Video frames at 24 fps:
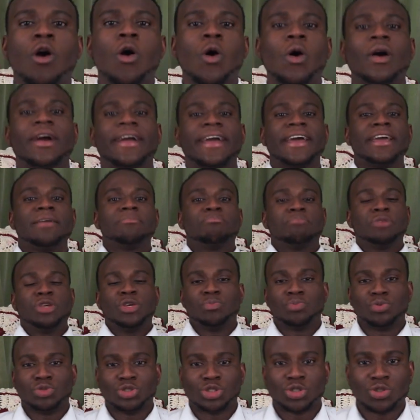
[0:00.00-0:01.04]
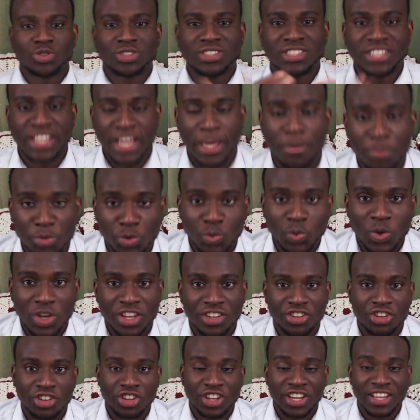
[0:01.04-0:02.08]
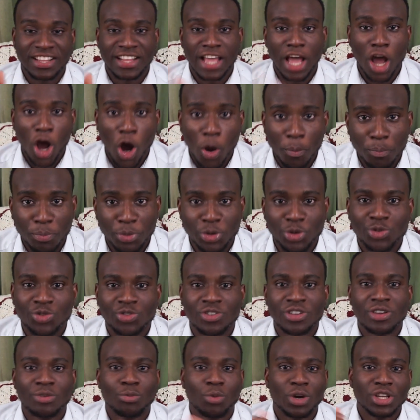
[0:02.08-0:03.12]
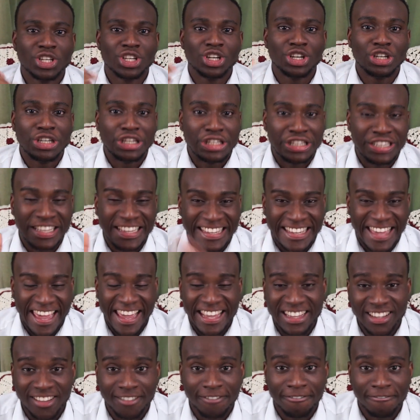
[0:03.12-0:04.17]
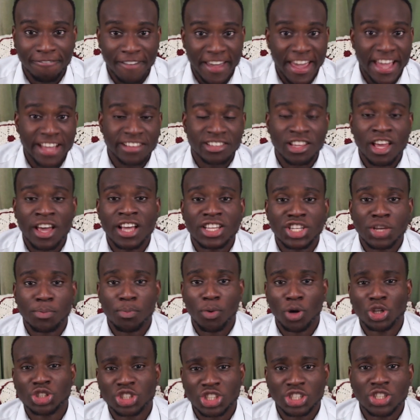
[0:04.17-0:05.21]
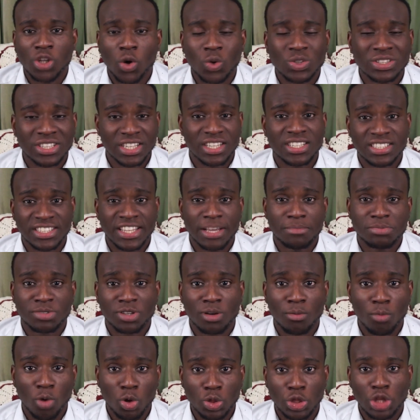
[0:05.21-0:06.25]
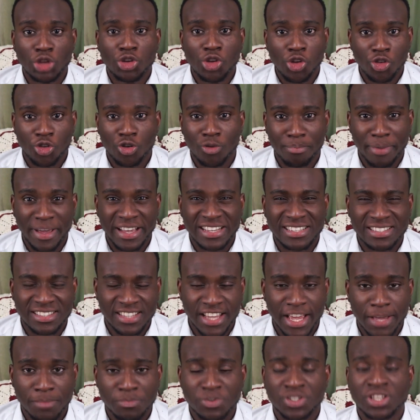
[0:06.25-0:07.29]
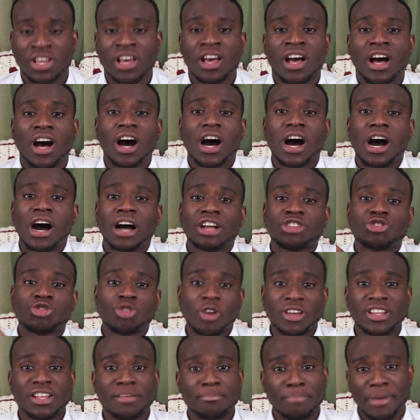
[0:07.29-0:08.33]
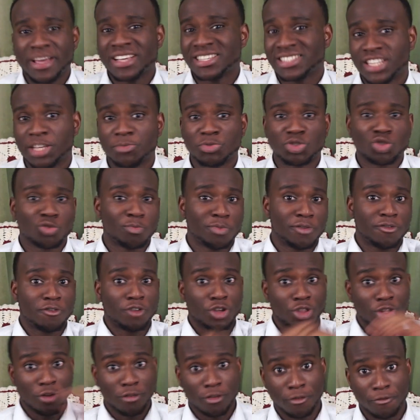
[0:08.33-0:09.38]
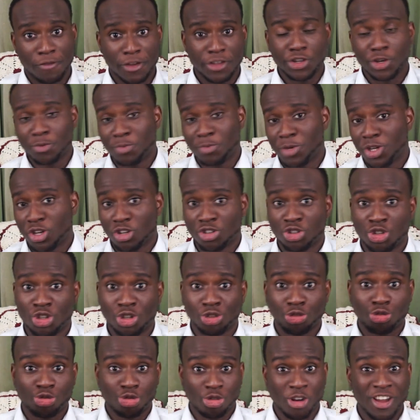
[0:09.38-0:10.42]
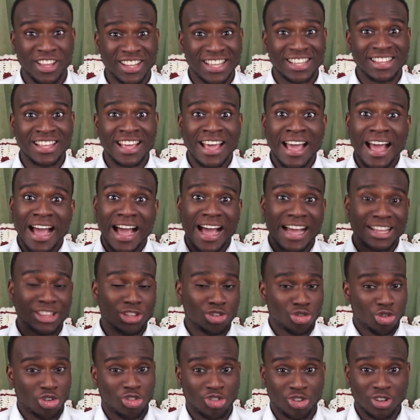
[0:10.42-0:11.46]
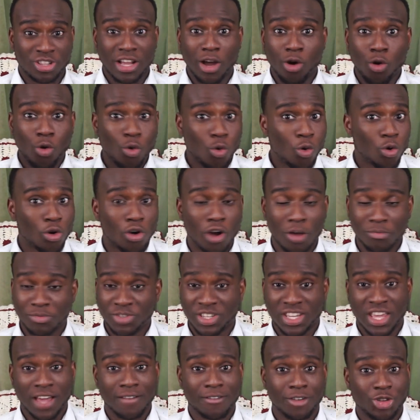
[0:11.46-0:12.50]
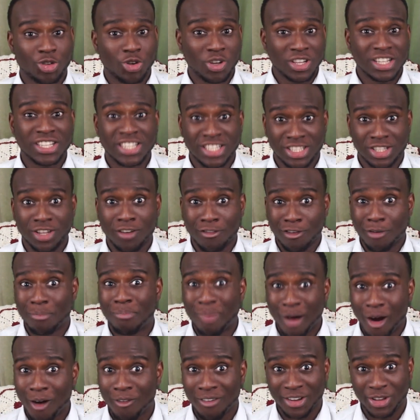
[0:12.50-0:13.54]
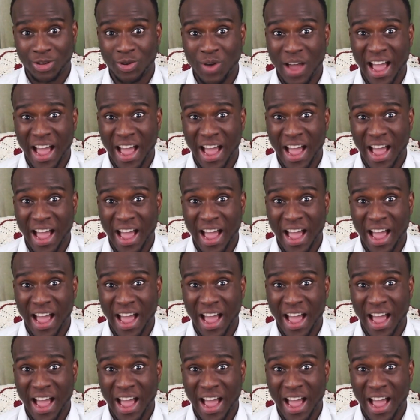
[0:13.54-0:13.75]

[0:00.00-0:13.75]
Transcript: Okay, people. So tips which can help you when you're in the gaining phase. It's important to note these tips are more nutrition based tips. Training based tips will be for another video, because you know training and nutrition are all come together. Training is another part of you